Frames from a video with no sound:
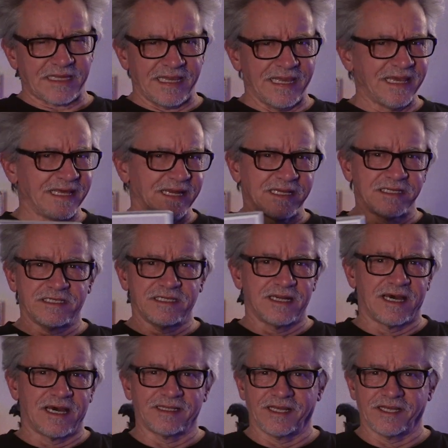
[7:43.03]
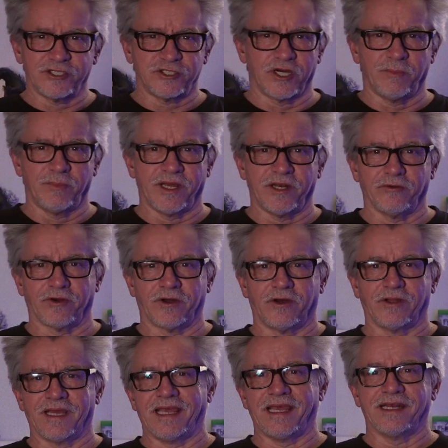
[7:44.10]
And I did not like John Bender at all.
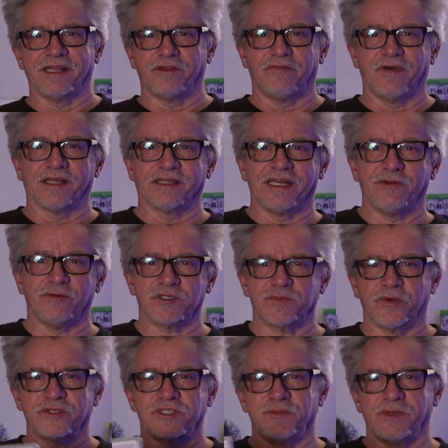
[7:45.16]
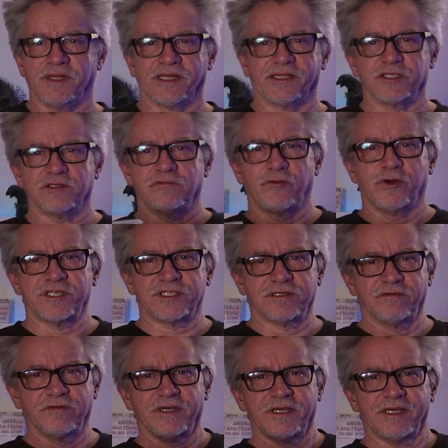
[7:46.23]
I hated the fact that he was supposed to be like this voice
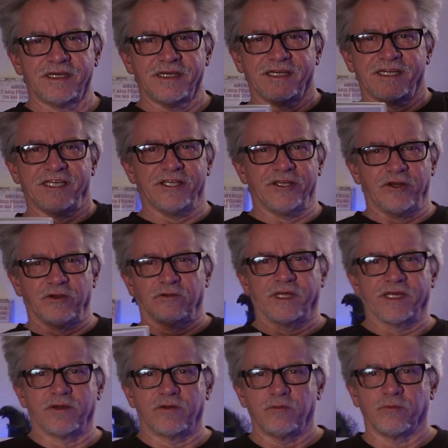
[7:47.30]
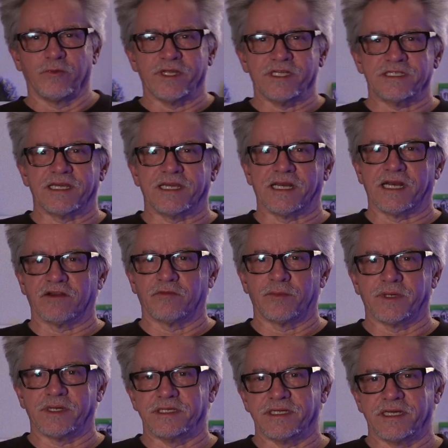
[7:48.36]
of, you know, like reason, getting
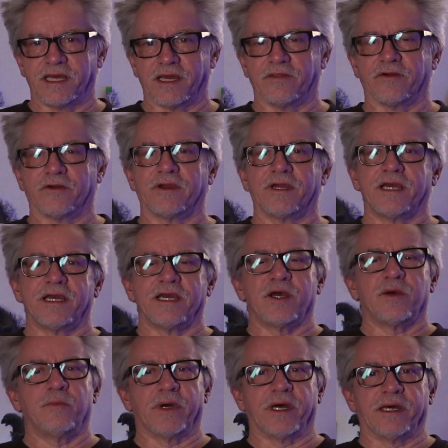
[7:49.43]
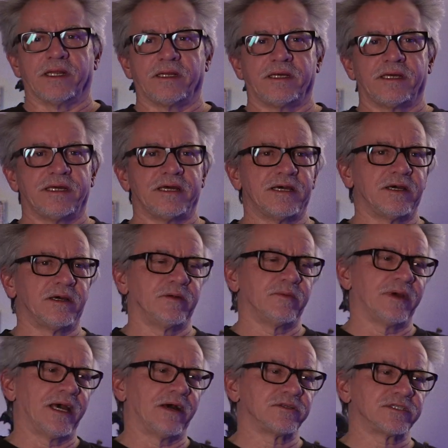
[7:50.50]
everybody together. But
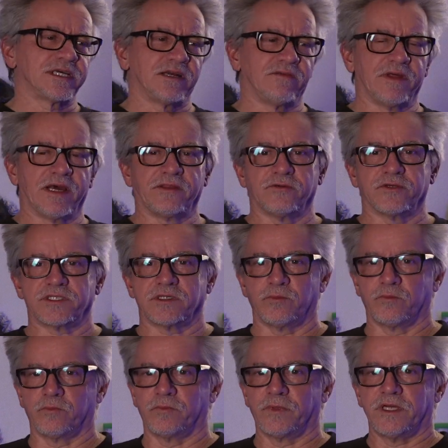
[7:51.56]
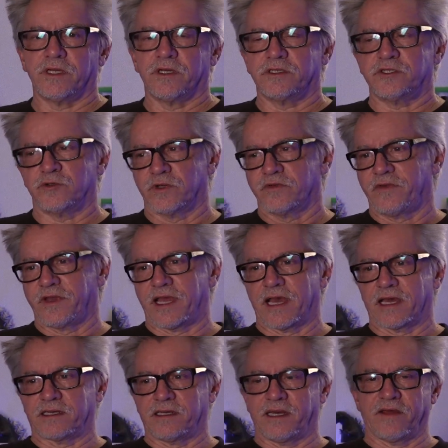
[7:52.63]
outside of that, there's some terrific
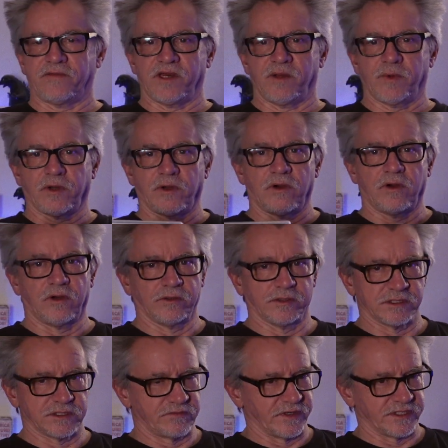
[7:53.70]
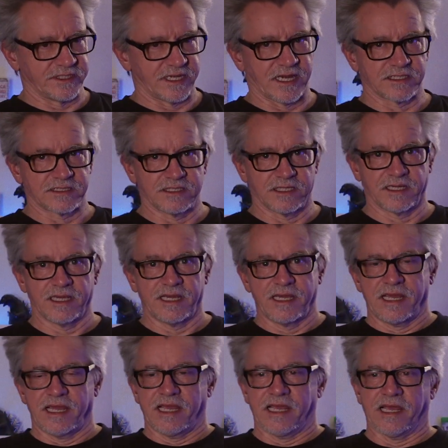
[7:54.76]
acting. Anthony Michael Hall is fantastic.
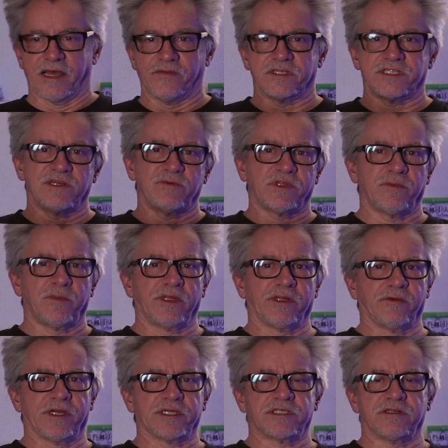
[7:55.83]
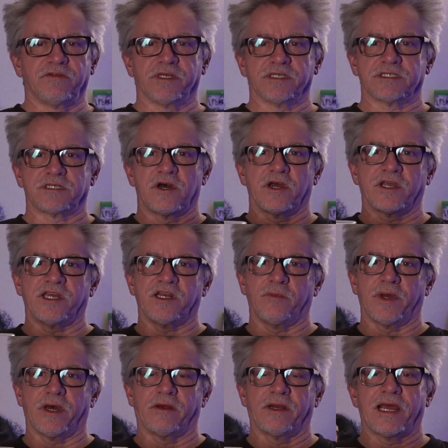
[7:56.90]
And the scene with Emilio Estevez talking
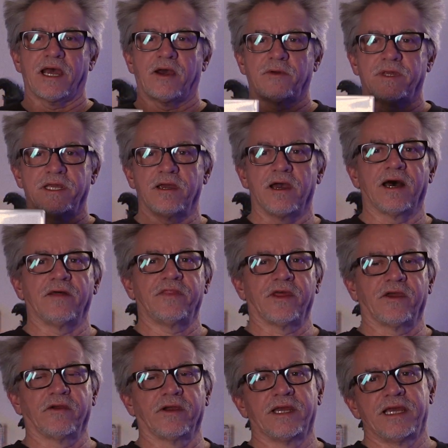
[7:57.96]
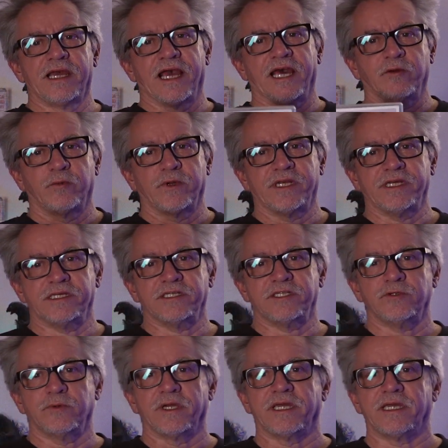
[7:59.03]
about how he got there and what he did
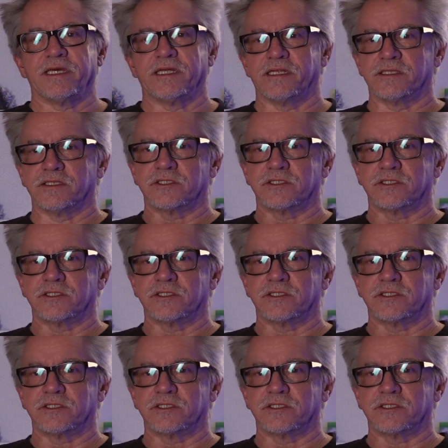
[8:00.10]
to a kid in